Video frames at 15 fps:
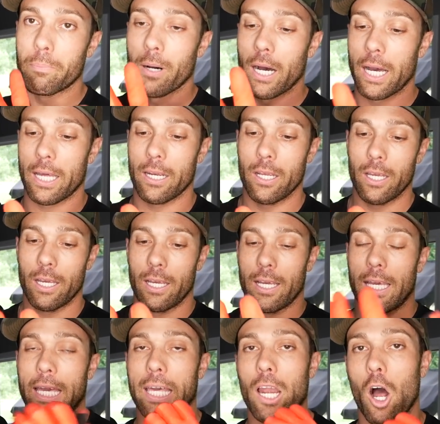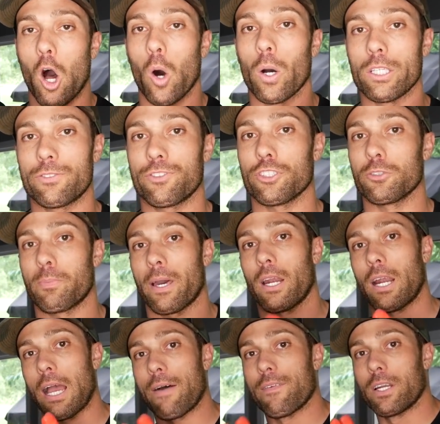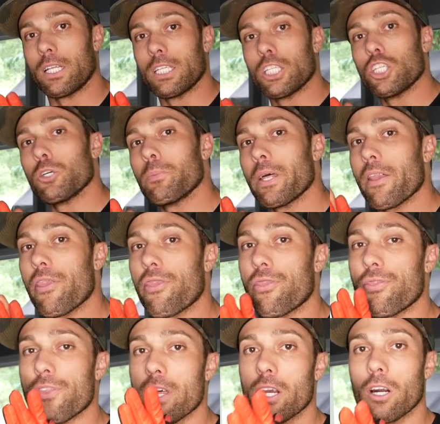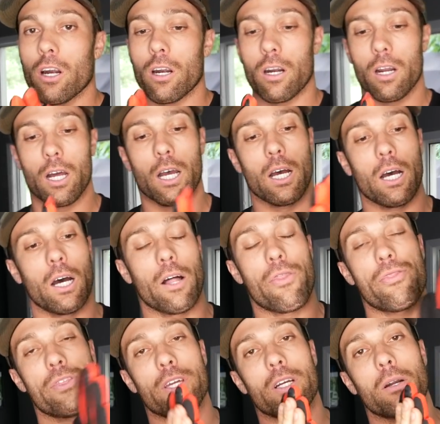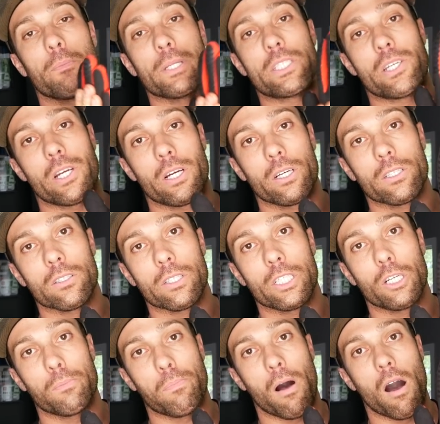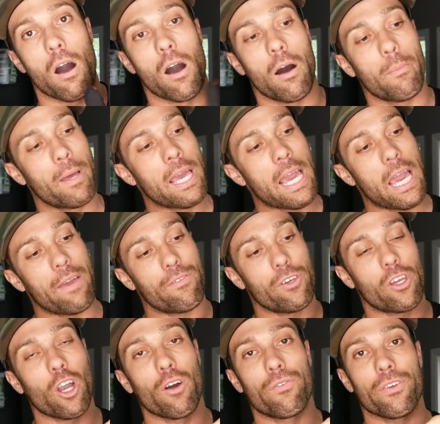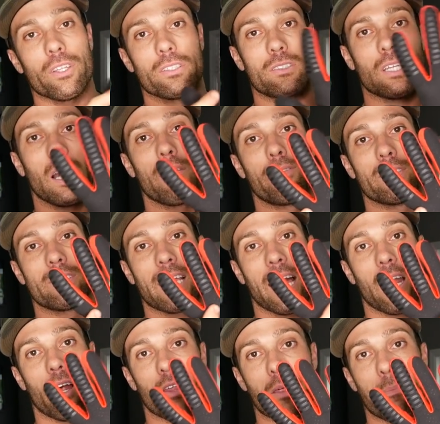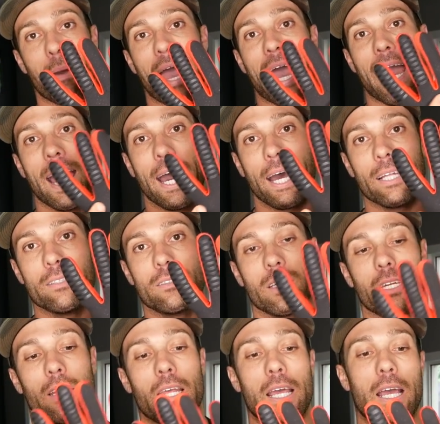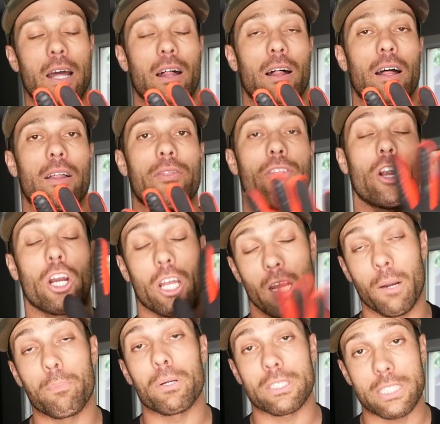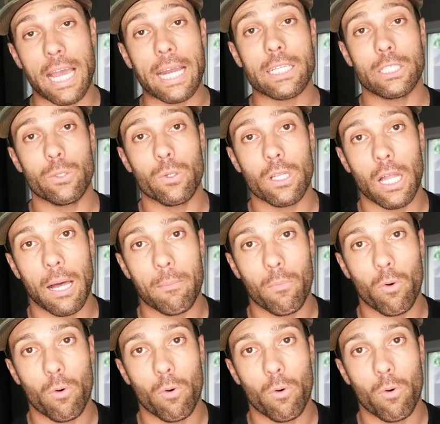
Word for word: but it always feels better having a little bit thinner uh, thinner material in your palm. If you go for the stuff that's got all the pads and they're gonna protect you a lot